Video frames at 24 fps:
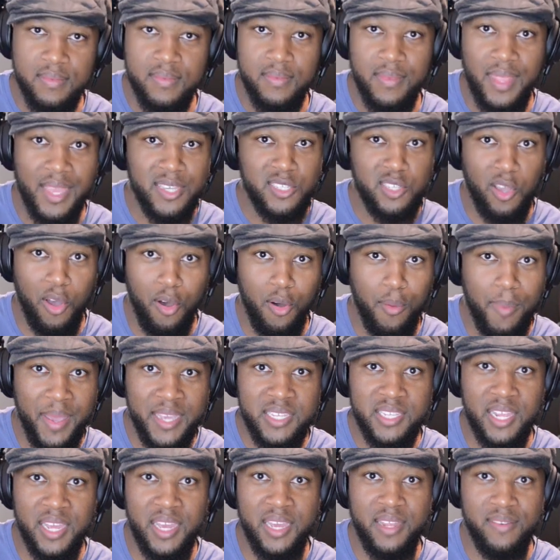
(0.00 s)
That's the whole bass
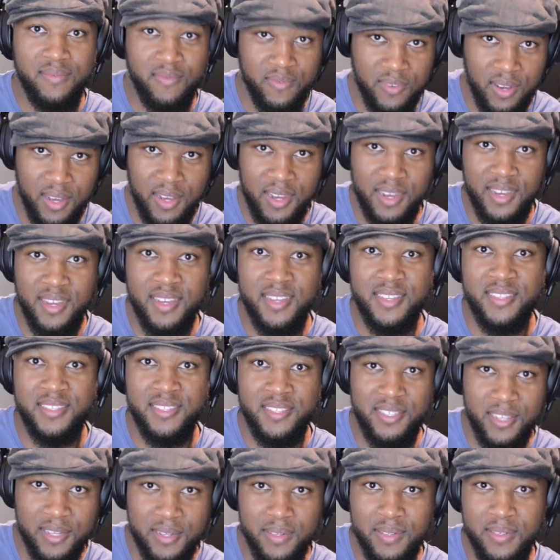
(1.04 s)
line. 1,
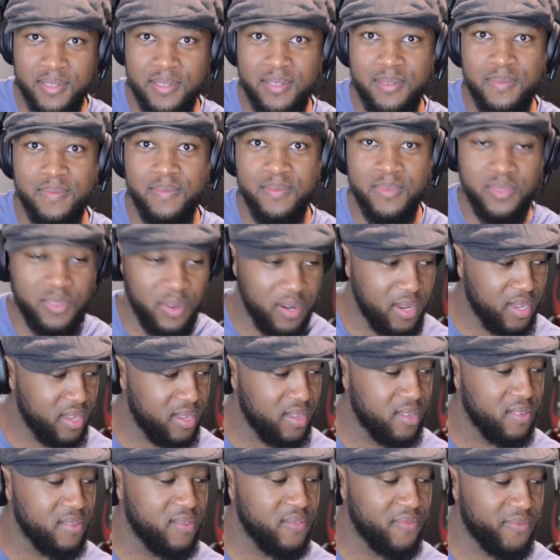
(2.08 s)
2, 3,
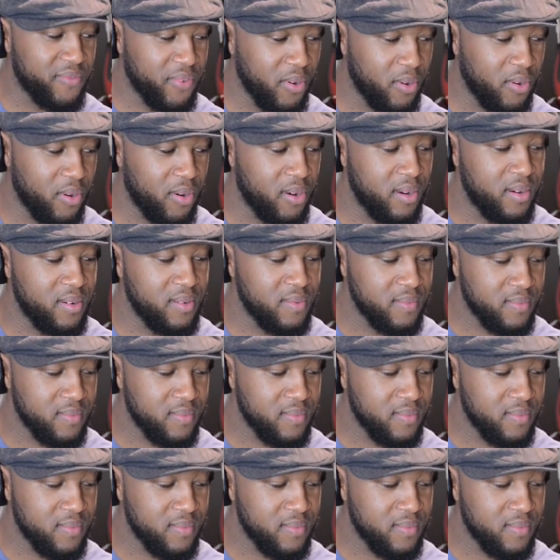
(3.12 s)
4.